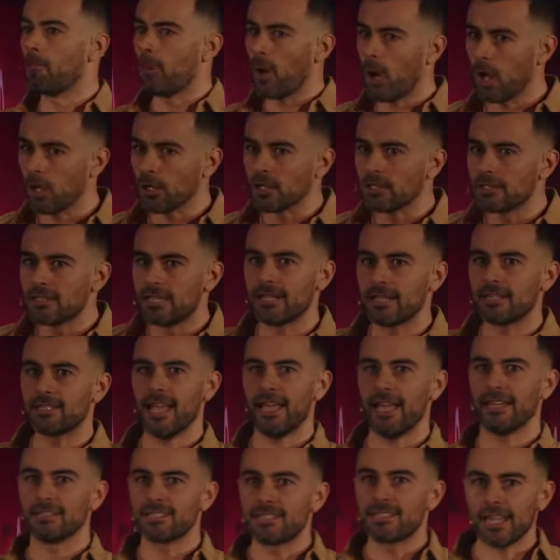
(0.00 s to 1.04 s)
politics
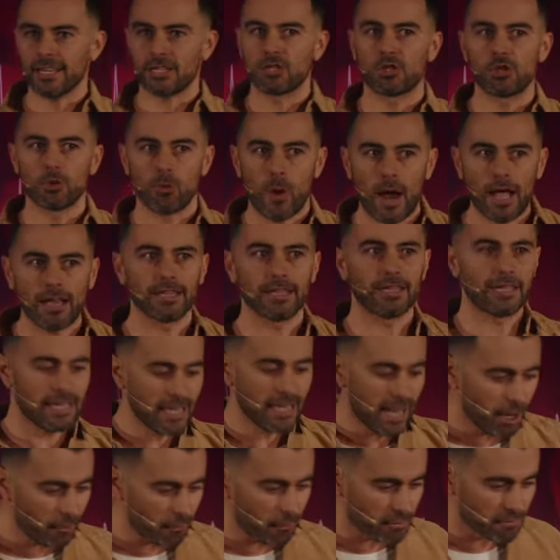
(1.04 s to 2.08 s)
and sexuality
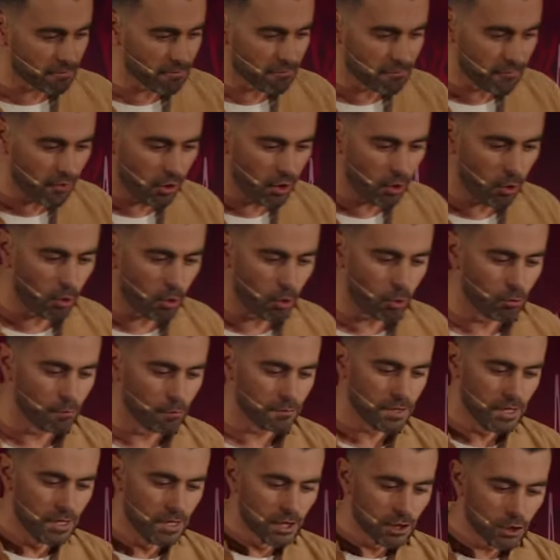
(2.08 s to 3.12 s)
are
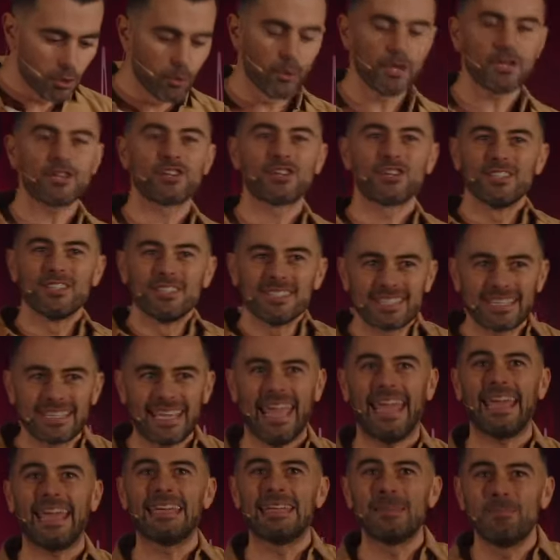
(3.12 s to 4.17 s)
involved, Christians
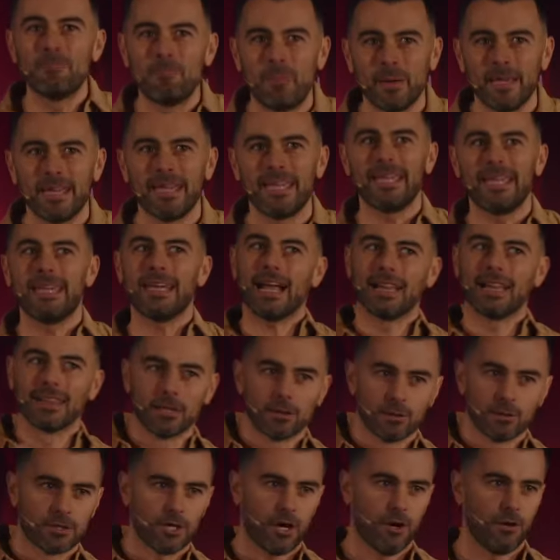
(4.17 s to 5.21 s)
can be a
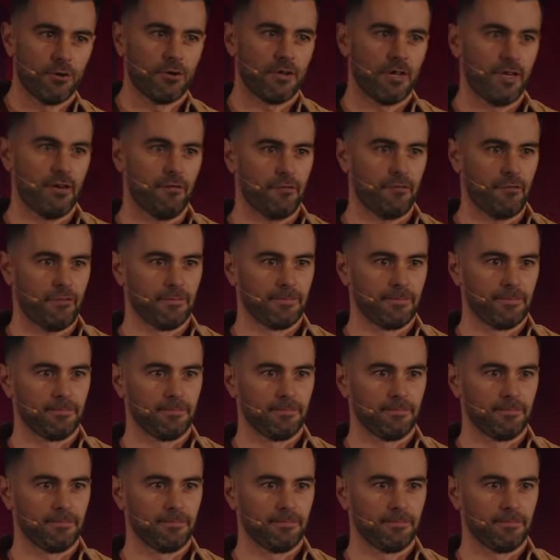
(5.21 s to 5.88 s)
little tone deaf.